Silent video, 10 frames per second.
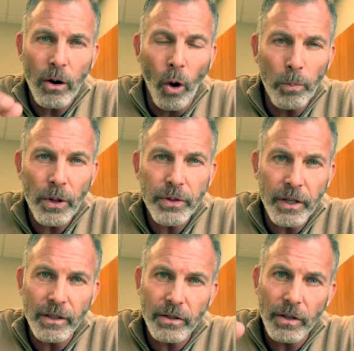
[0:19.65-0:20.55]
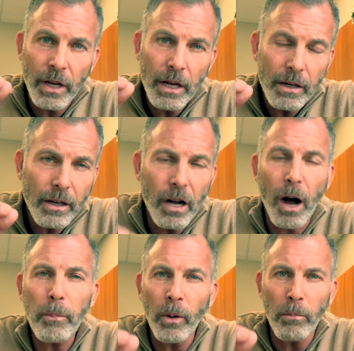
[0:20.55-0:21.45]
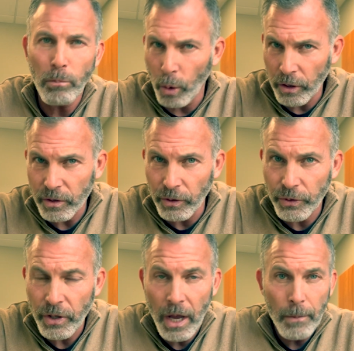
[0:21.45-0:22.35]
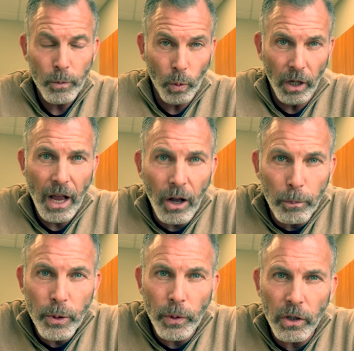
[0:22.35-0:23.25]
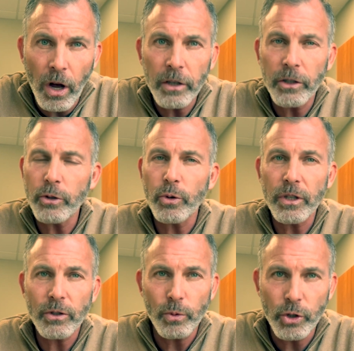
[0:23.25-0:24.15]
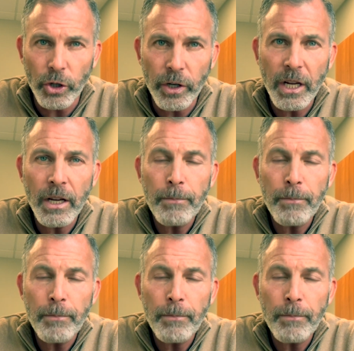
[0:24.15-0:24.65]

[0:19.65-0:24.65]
hope that these couple morsels will help you along your Jiu-Jitsu journey